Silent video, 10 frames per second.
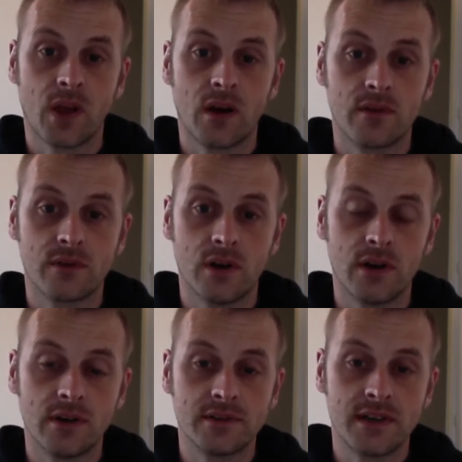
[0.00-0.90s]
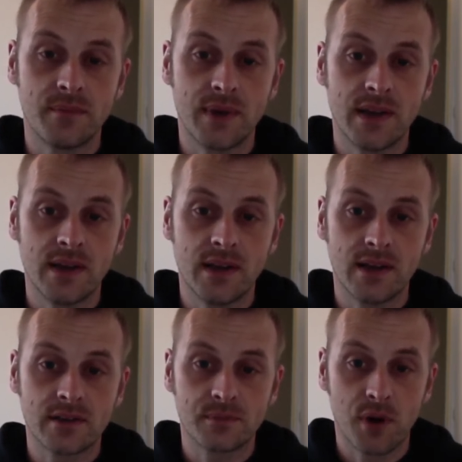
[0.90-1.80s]
I've got a
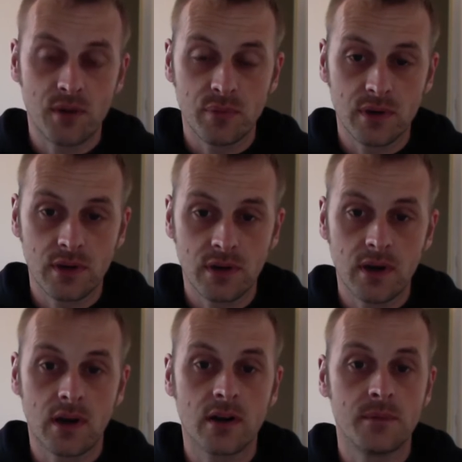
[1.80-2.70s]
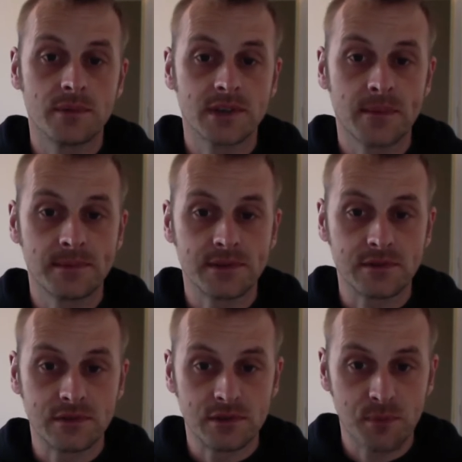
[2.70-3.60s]
TP-Link smart plug. I've got my
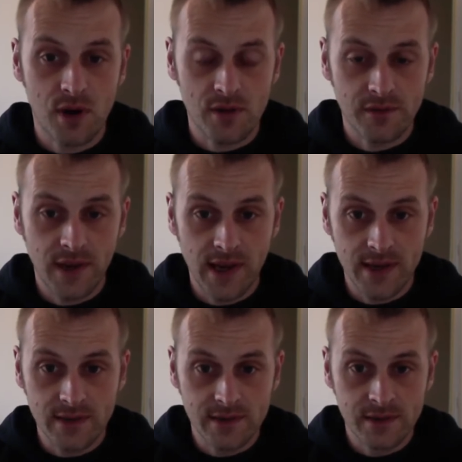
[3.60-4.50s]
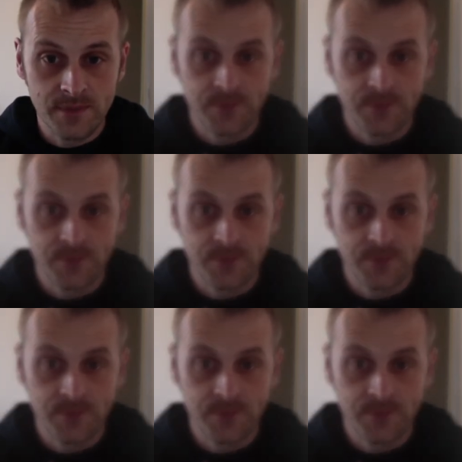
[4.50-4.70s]
Samsung SmartThings.